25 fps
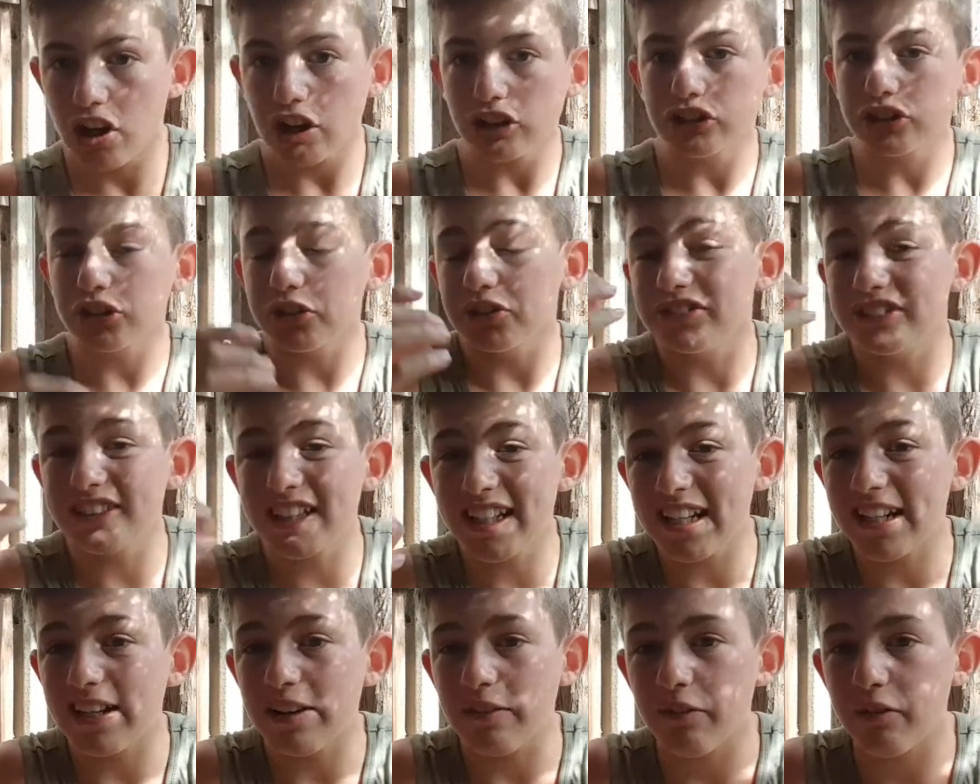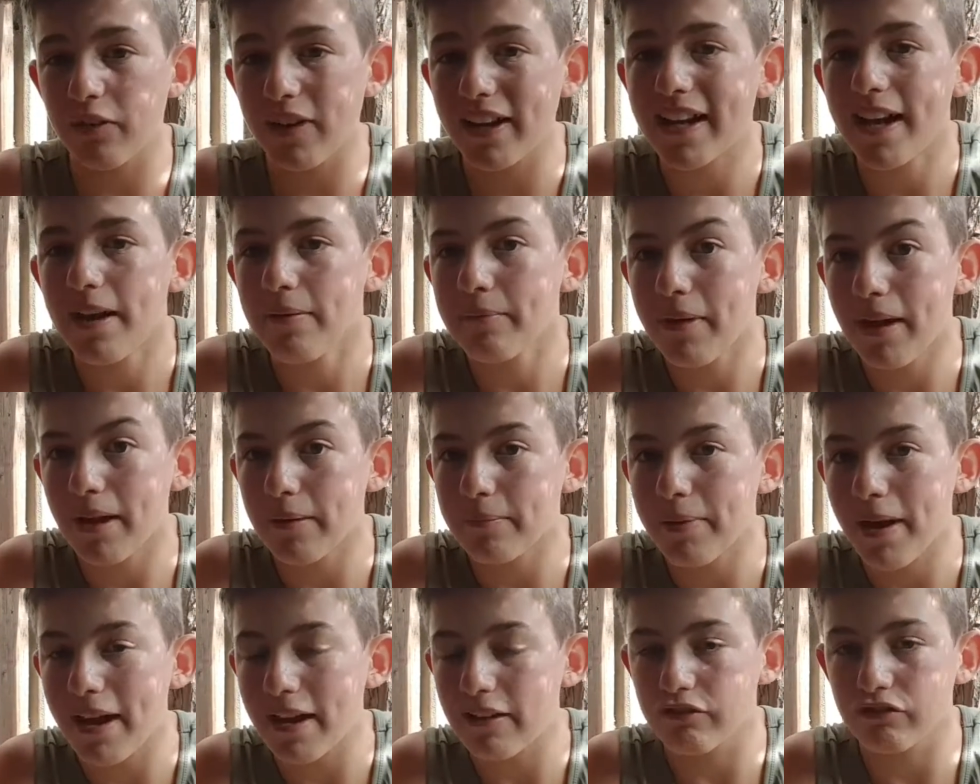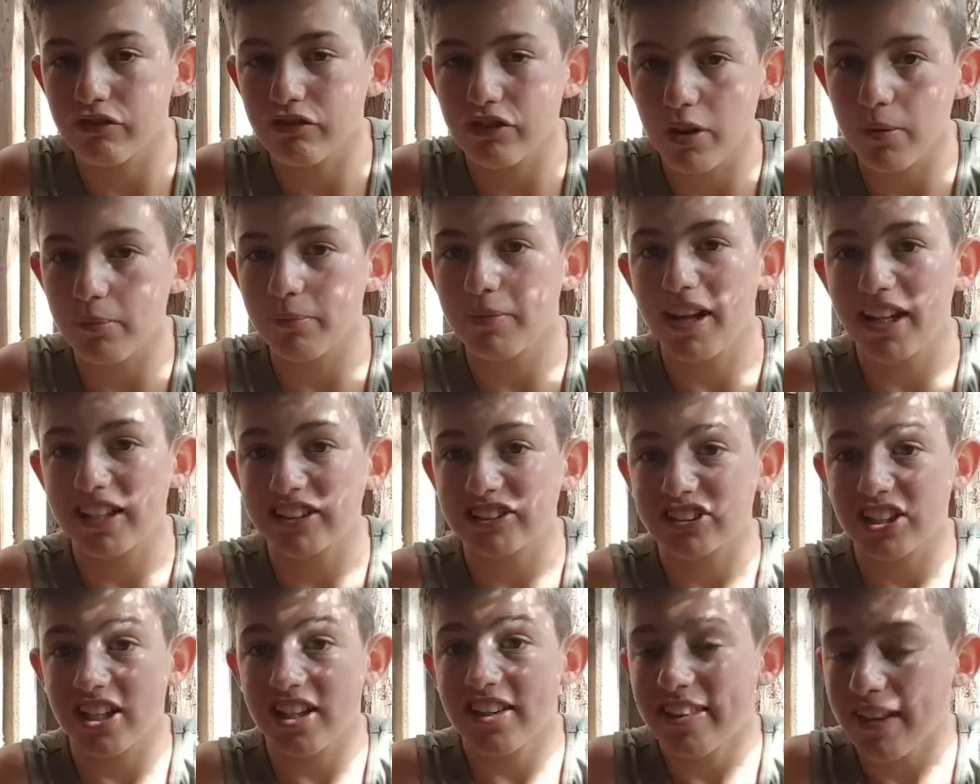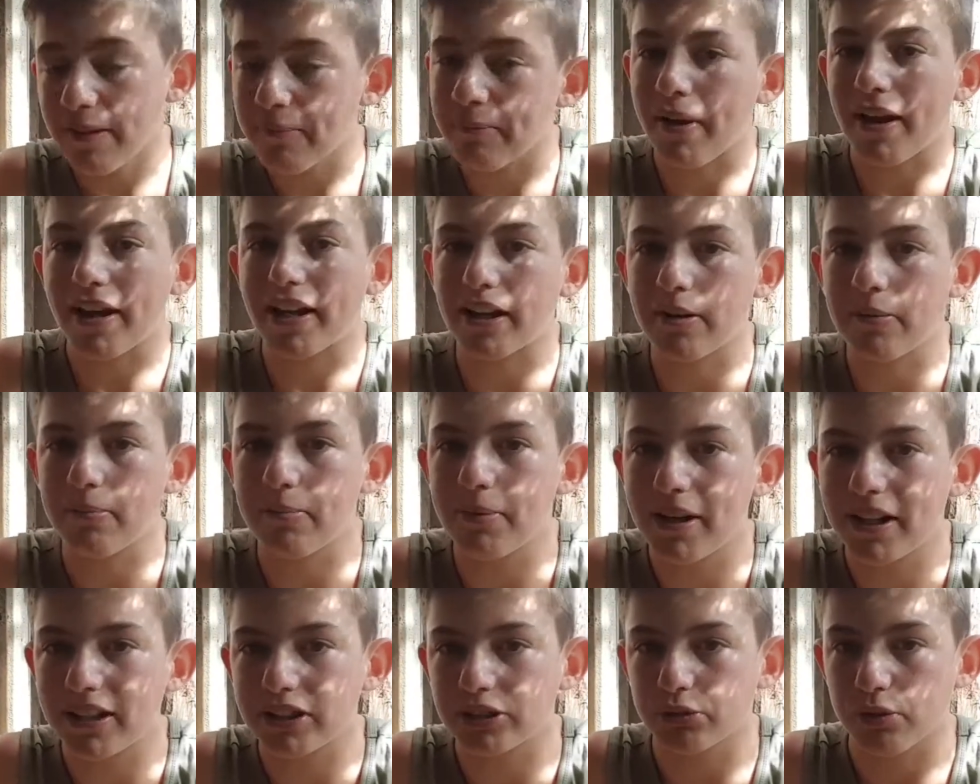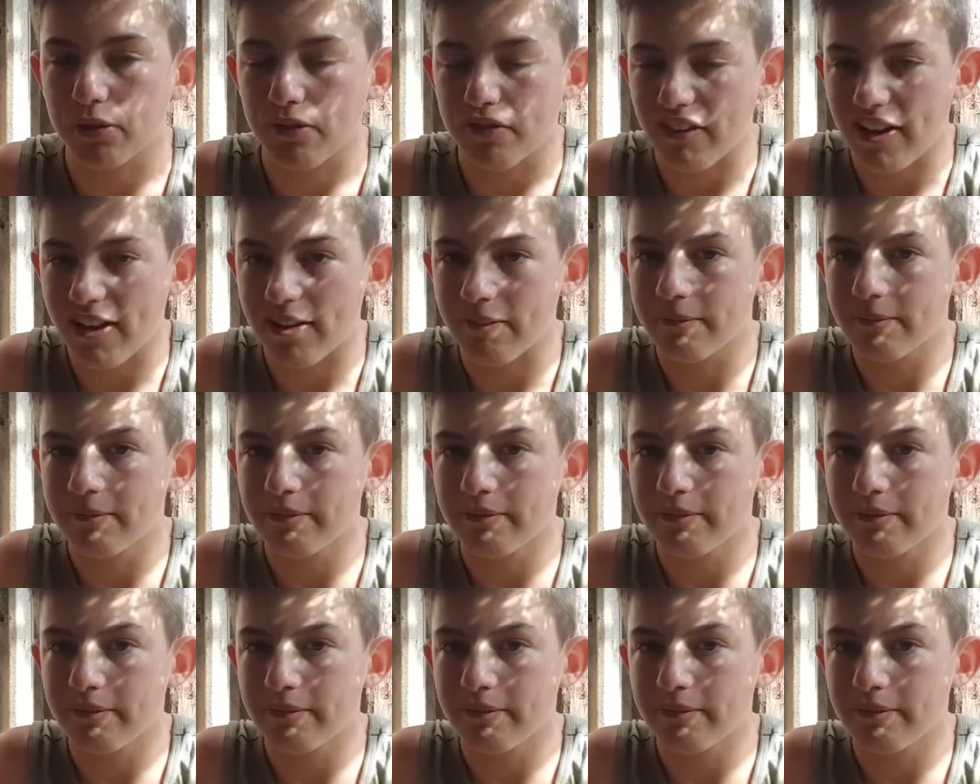So seeing if we can make paint from nature, then making a piece with it.